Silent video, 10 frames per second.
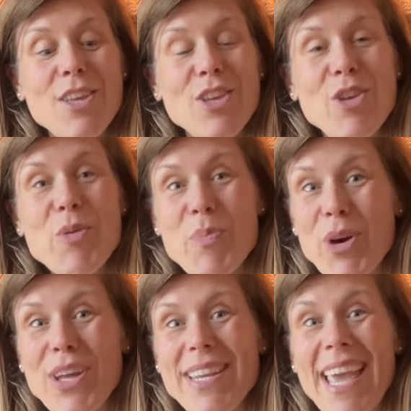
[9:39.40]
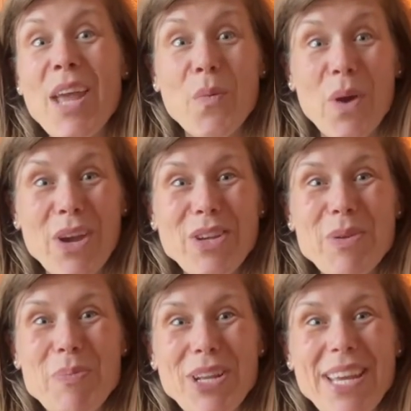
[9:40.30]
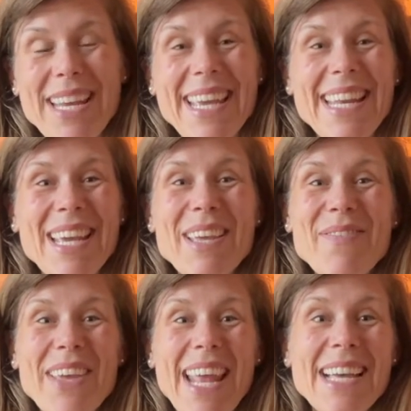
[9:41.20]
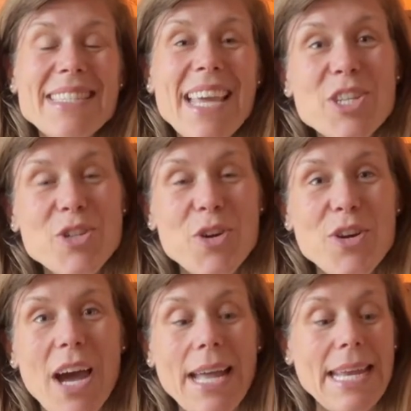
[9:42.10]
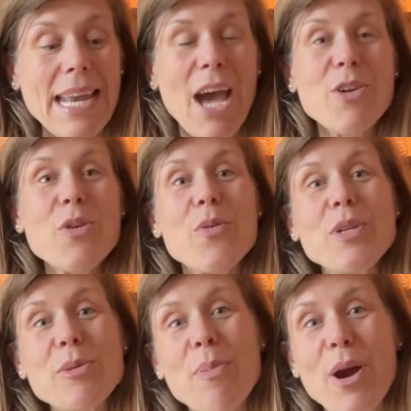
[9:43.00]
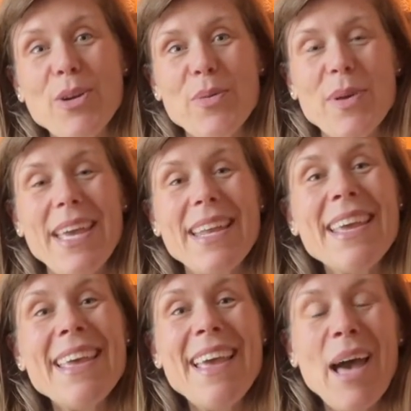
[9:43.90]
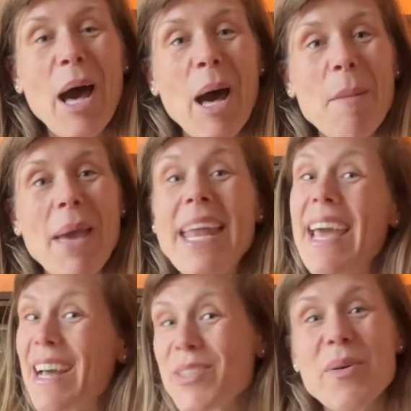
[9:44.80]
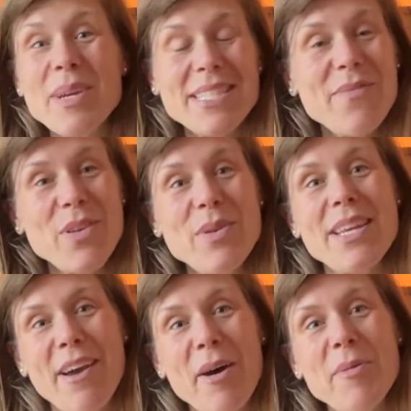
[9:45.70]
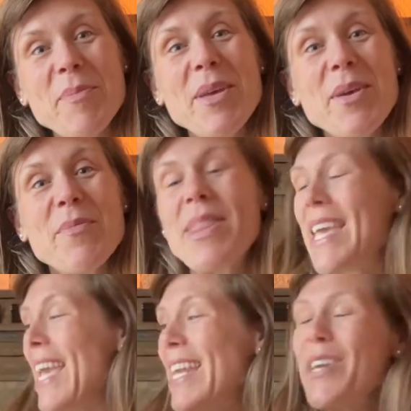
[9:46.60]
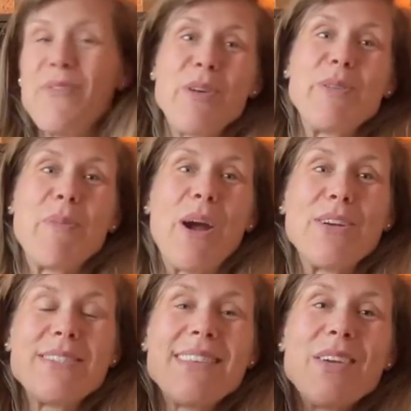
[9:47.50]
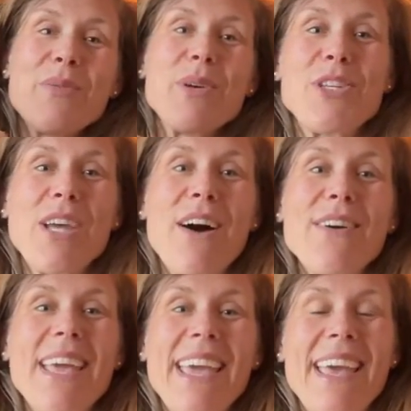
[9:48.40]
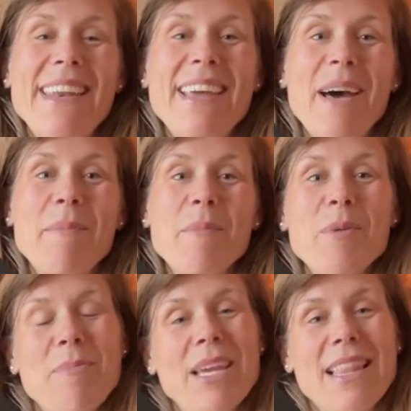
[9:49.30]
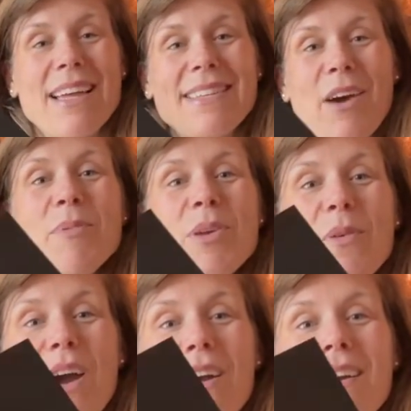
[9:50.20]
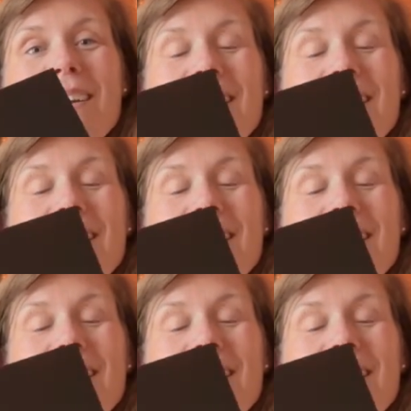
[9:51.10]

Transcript: you put and where you put it and if it has texture or not and how you're going to partner with it. Um, and as always, if you need help with any of those parts, reach out and um, we'd be glad to help you. Our